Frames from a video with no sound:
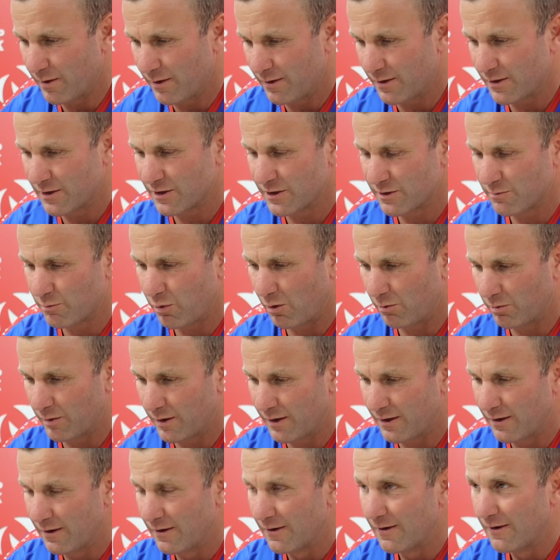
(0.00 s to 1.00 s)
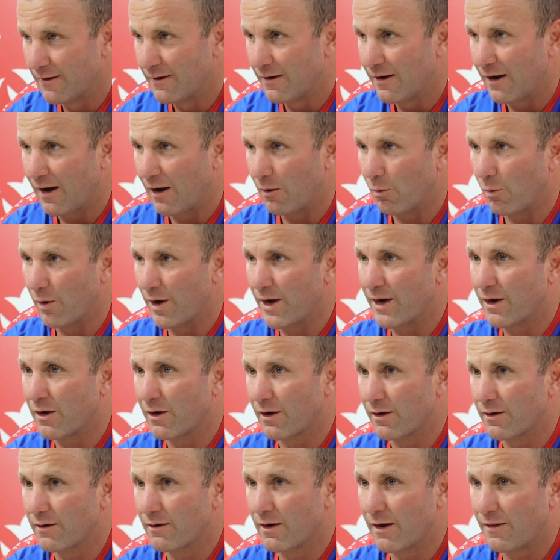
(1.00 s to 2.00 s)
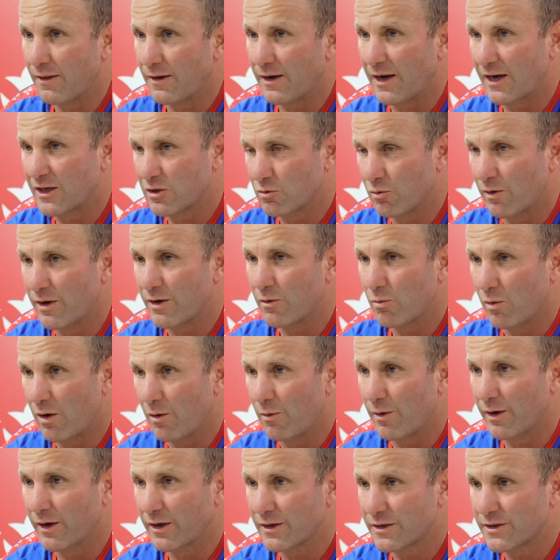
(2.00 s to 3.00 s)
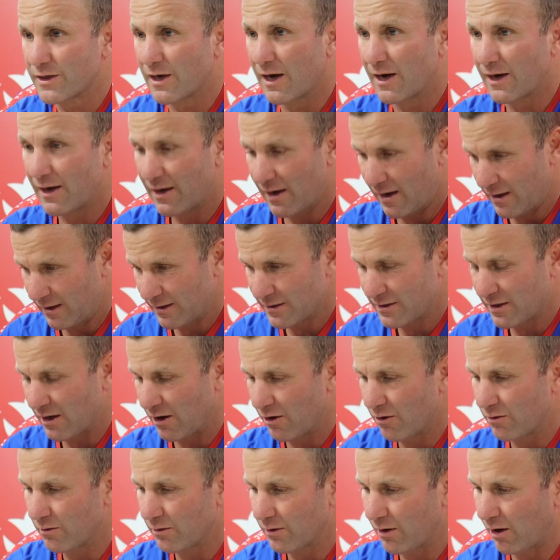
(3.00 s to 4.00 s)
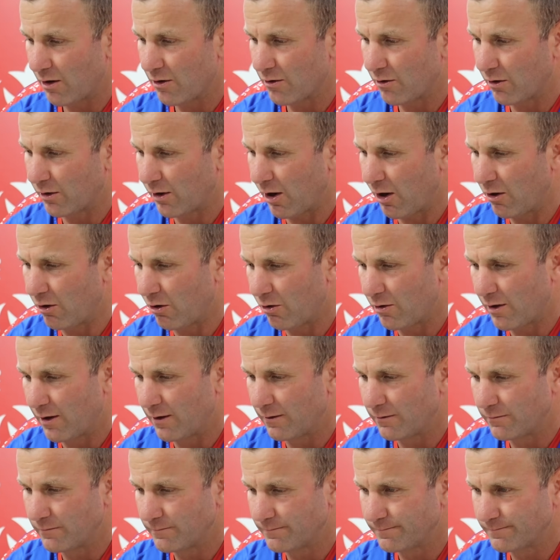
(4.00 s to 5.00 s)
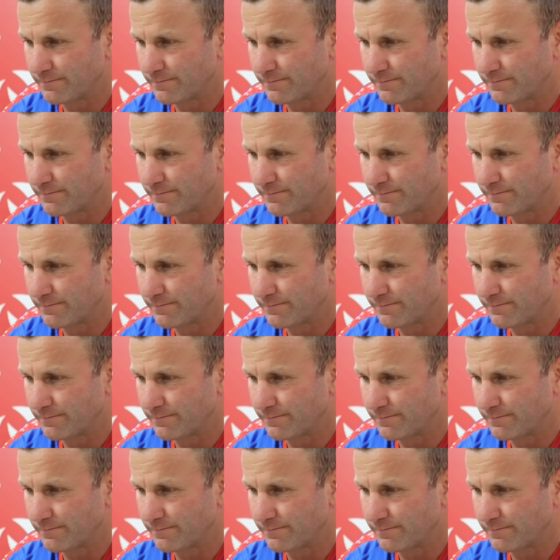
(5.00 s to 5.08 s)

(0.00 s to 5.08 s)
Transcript: But this is probably a week and the next week where we could say, okay, let's go longer.